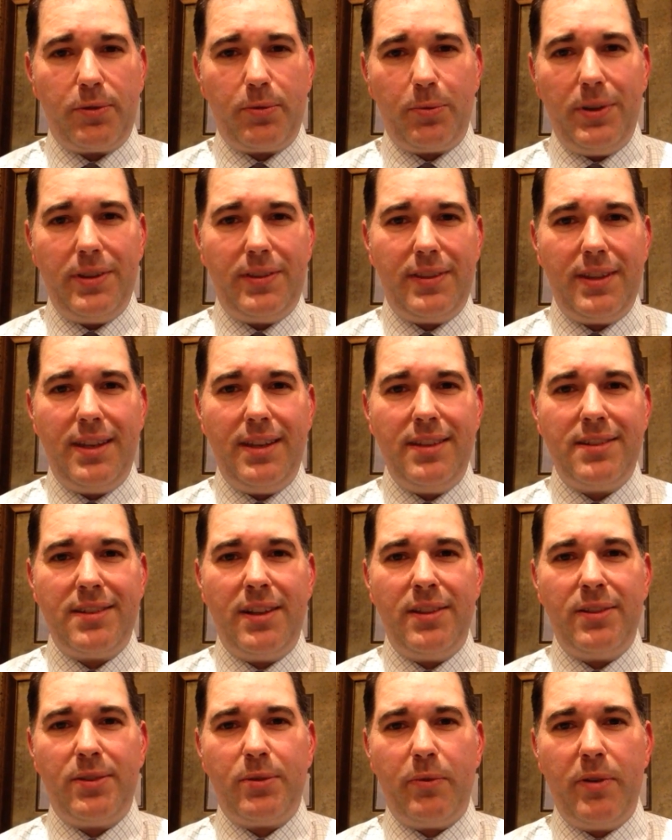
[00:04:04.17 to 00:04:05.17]
3 Things
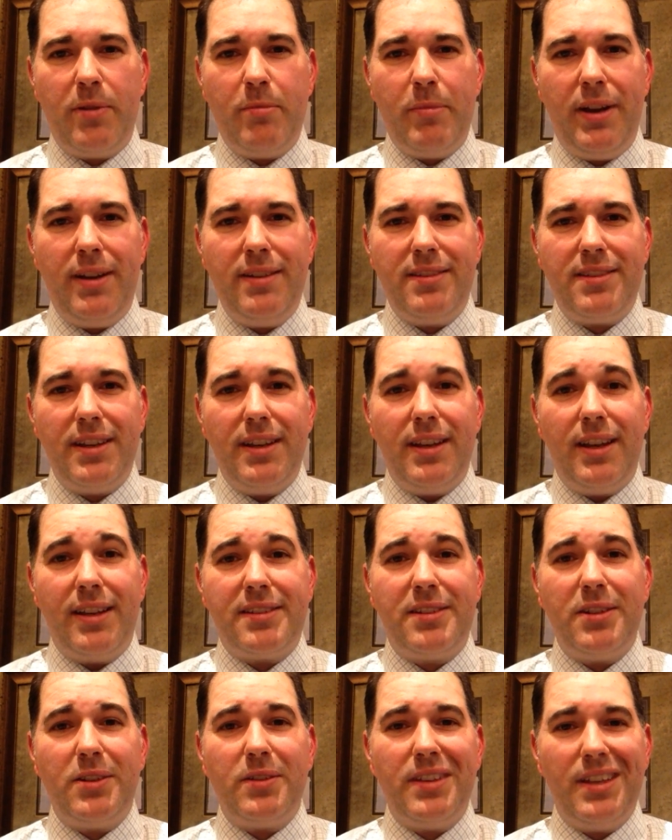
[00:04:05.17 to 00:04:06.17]
in 3 Minutes.
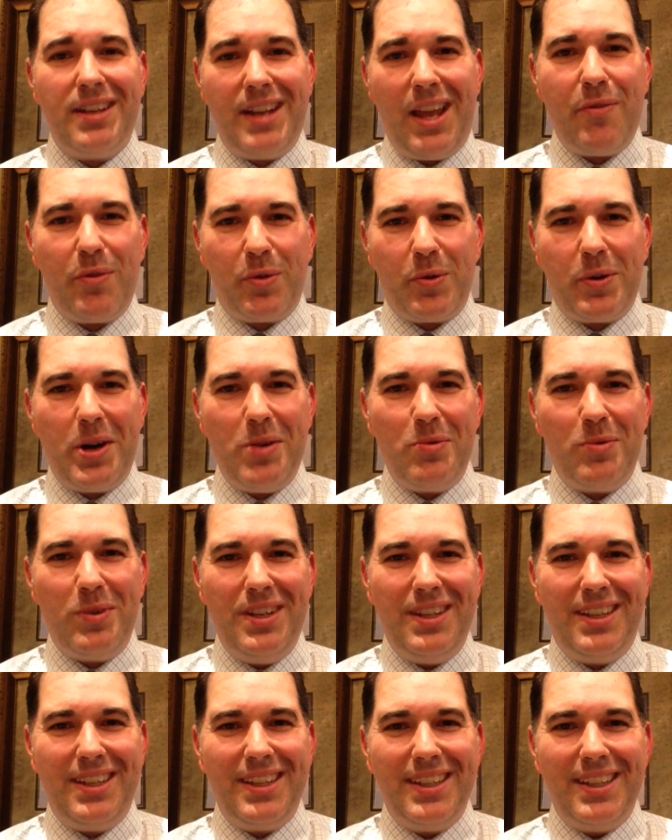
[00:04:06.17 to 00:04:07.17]
Until then, have a great
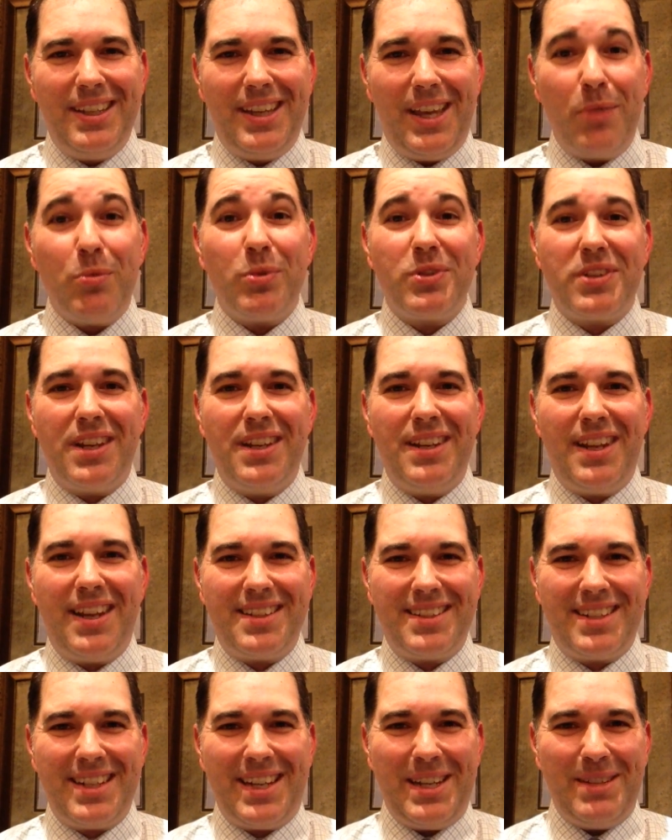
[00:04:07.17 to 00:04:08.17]
week, and we'll see you
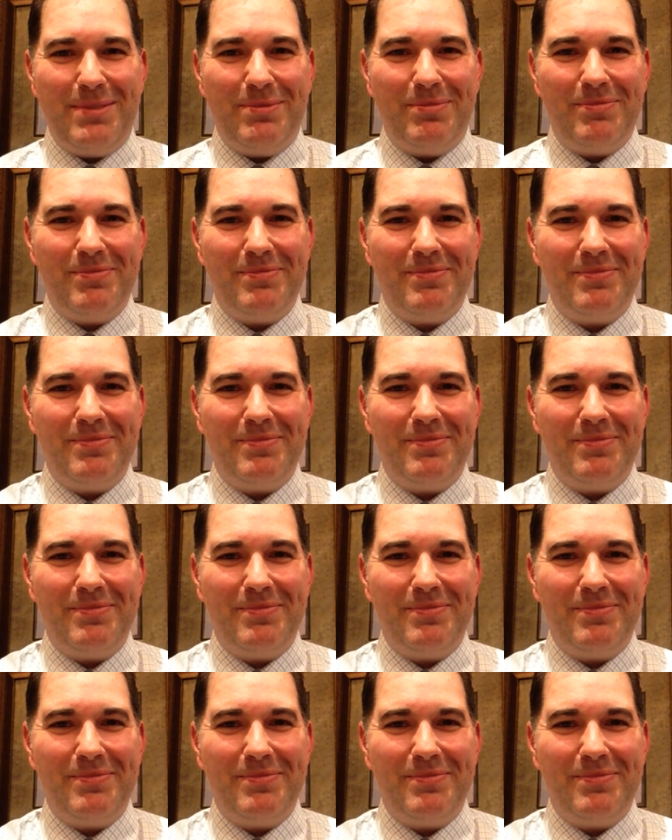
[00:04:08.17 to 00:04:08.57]
next time.